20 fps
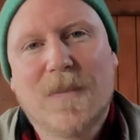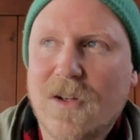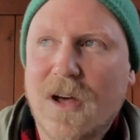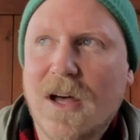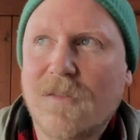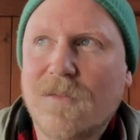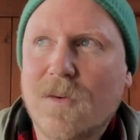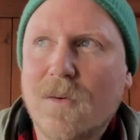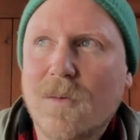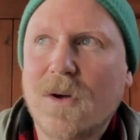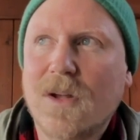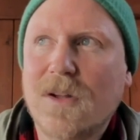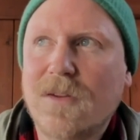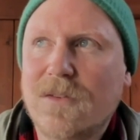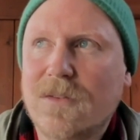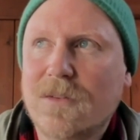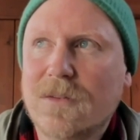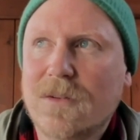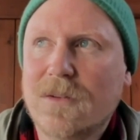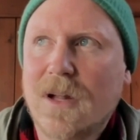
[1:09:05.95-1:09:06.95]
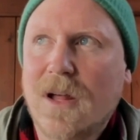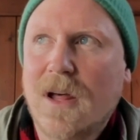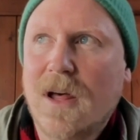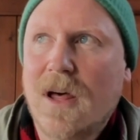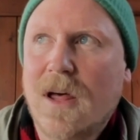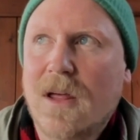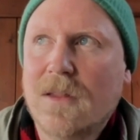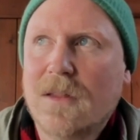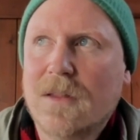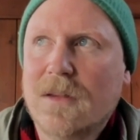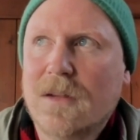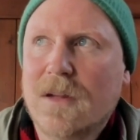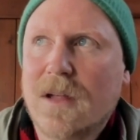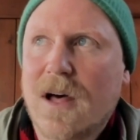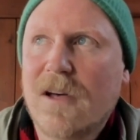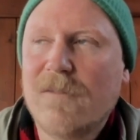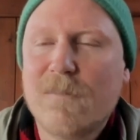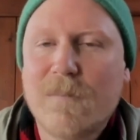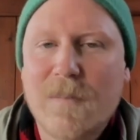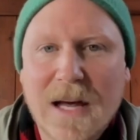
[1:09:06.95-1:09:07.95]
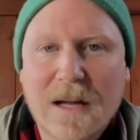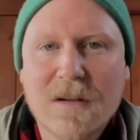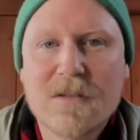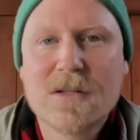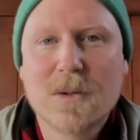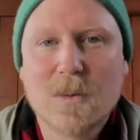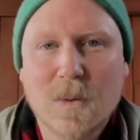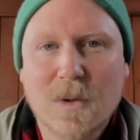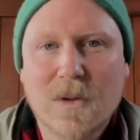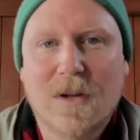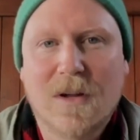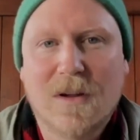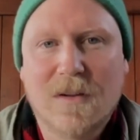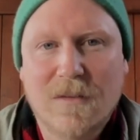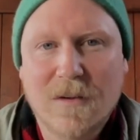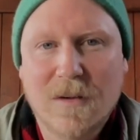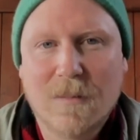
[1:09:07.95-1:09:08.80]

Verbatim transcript: I've always, I've battled with this.